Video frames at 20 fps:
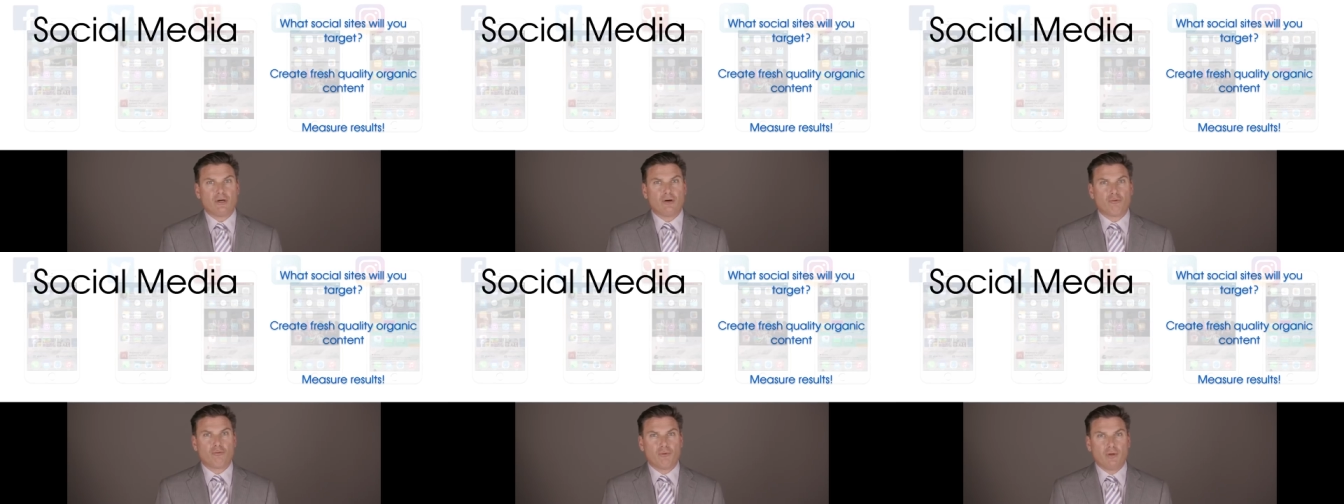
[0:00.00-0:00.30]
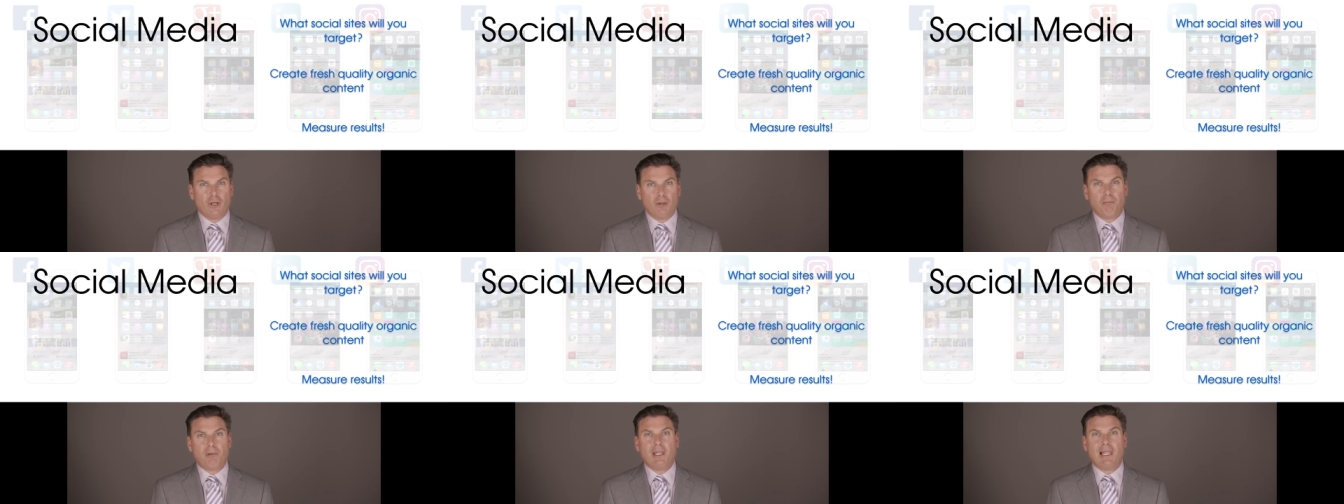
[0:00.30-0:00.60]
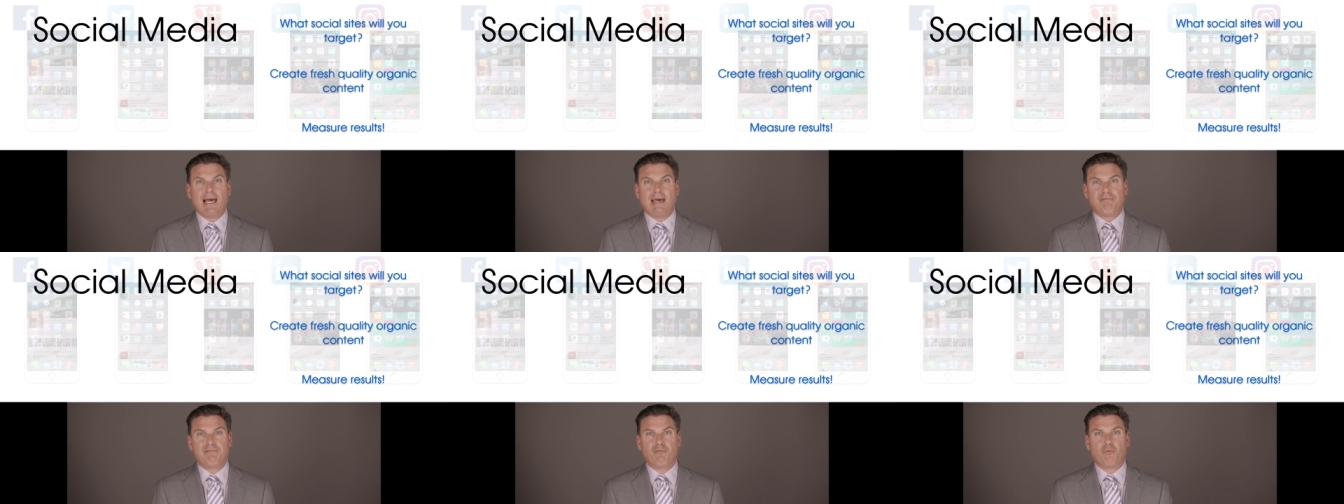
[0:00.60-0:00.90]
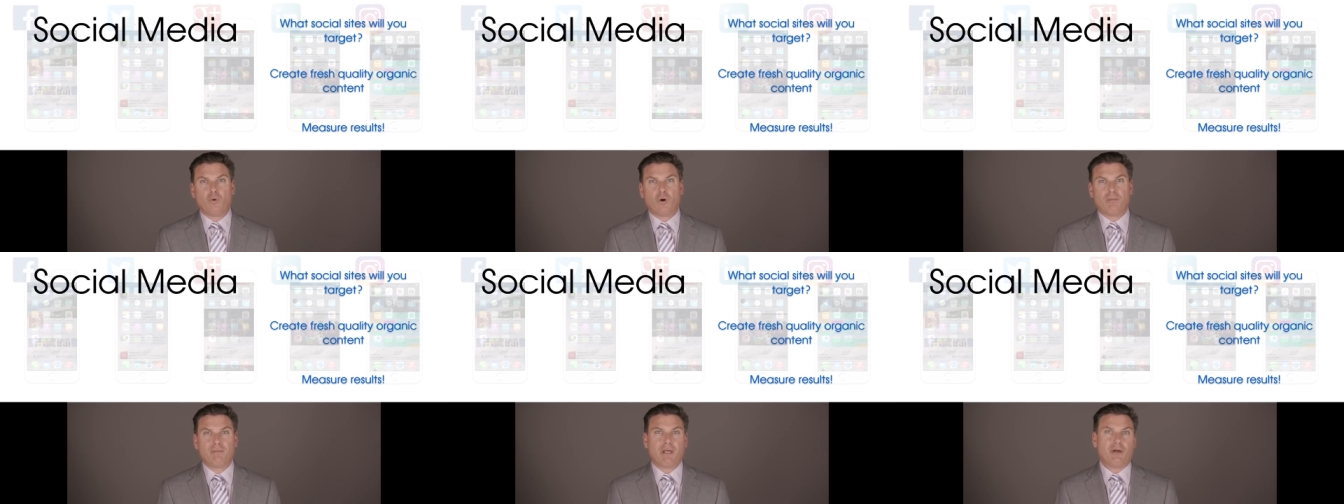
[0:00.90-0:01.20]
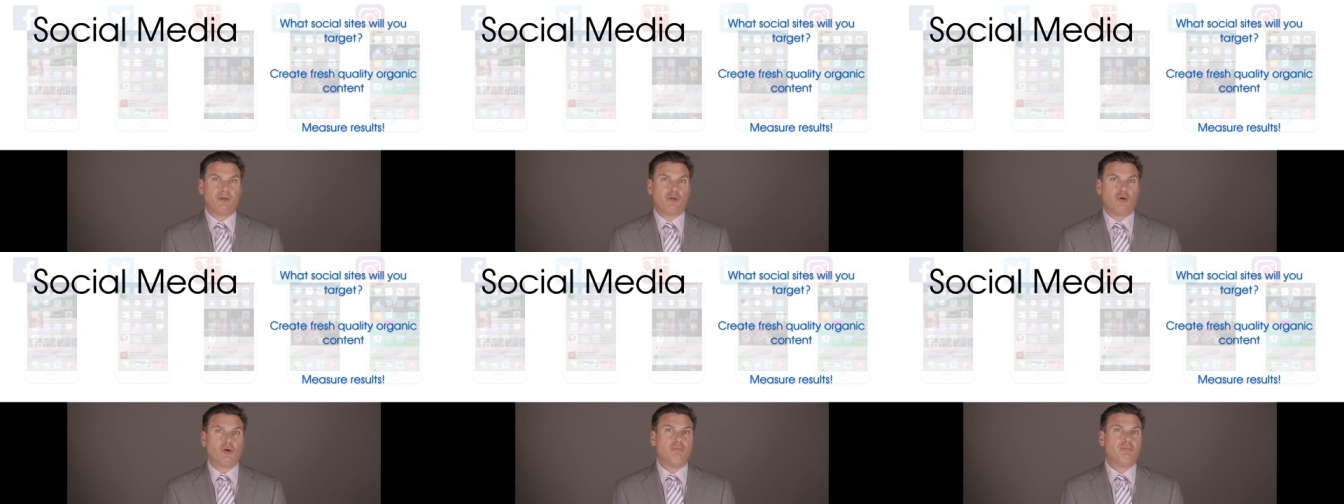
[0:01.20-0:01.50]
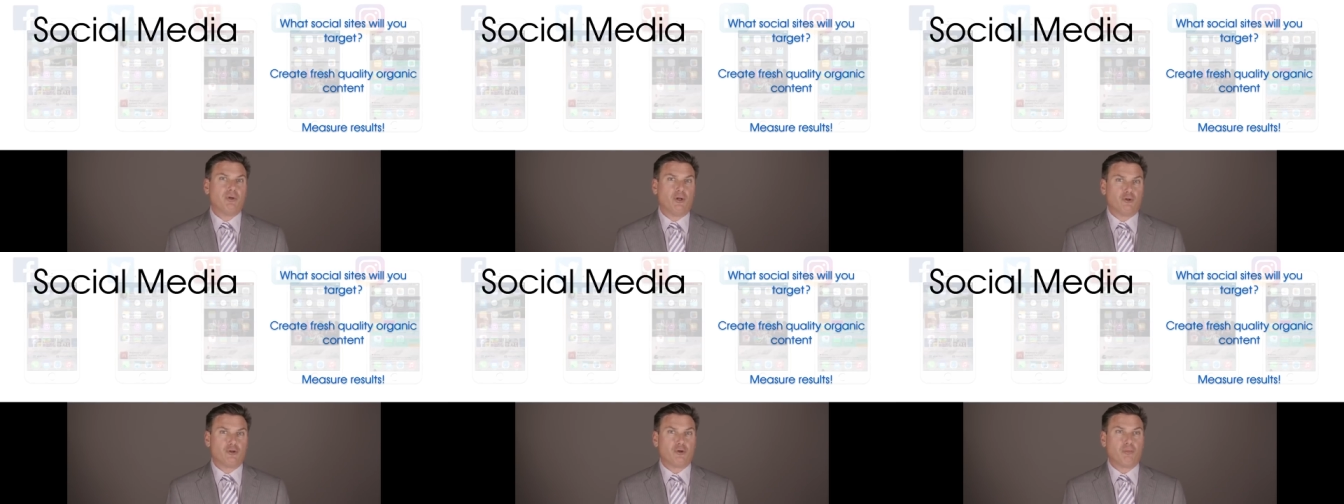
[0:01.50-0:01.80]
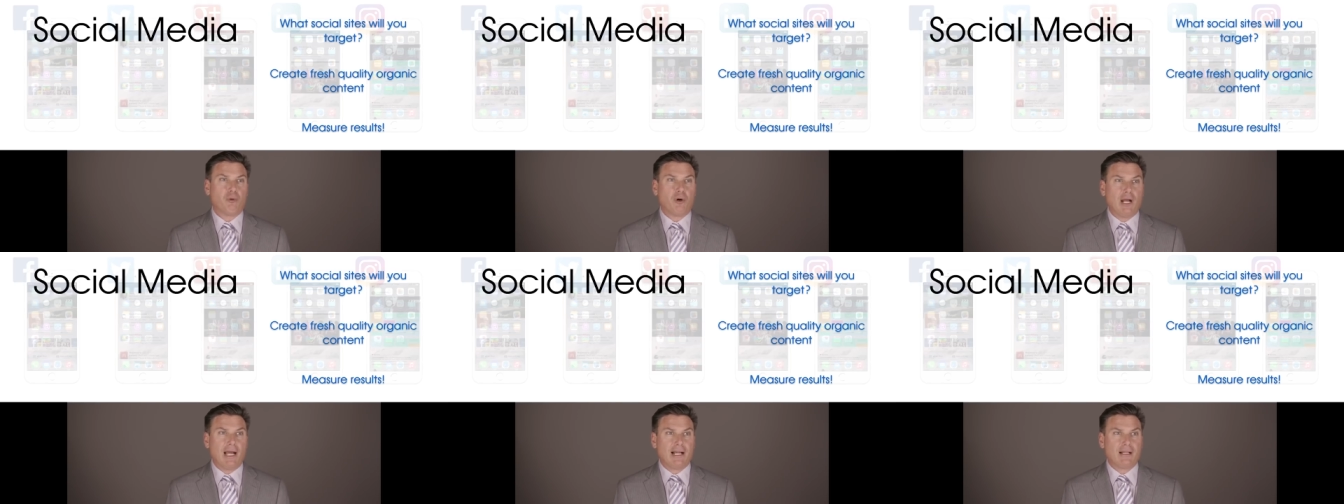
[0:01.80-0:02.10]
a real platform that you can build your
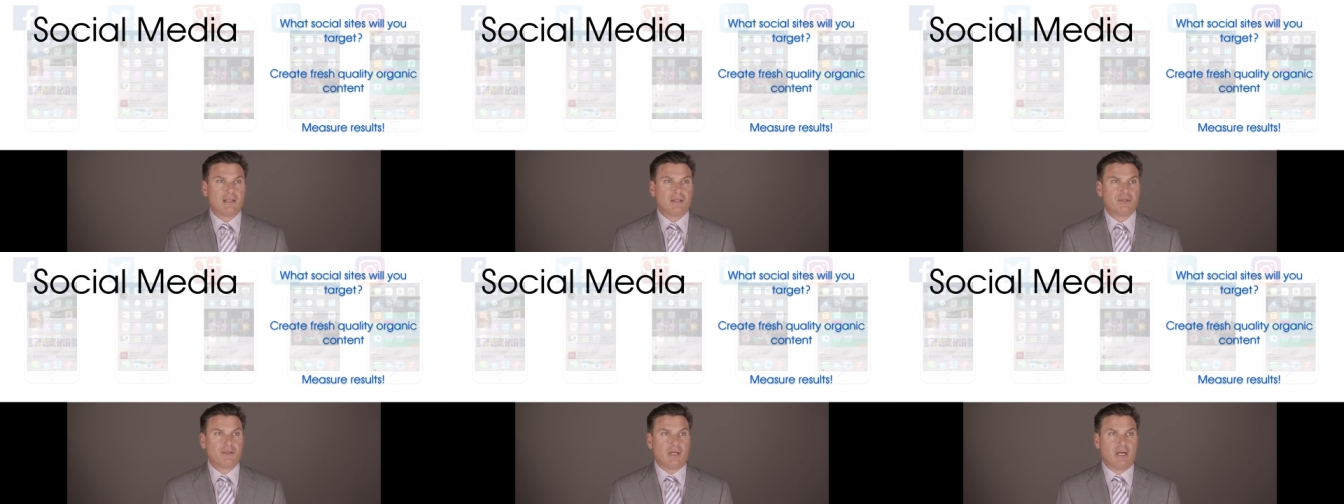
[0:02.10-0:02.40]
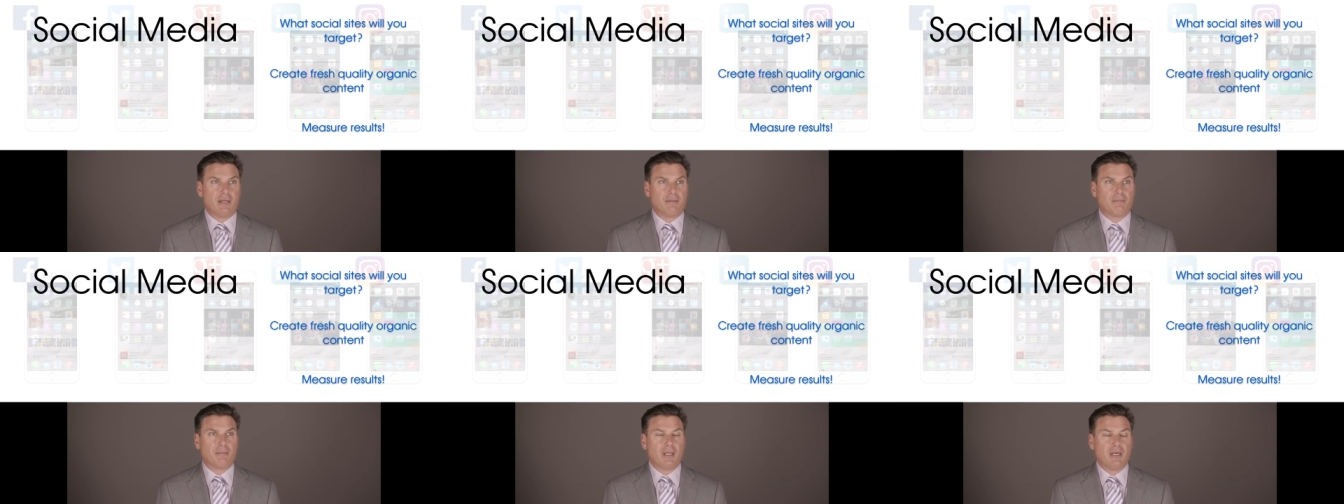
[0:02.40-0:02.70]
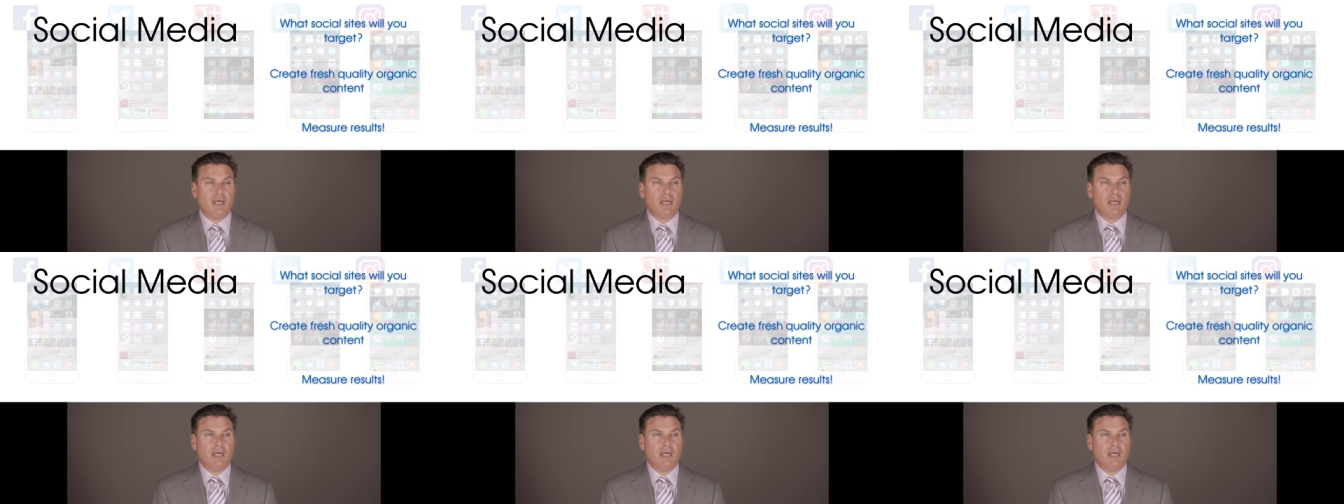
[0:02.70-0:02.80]
practice on.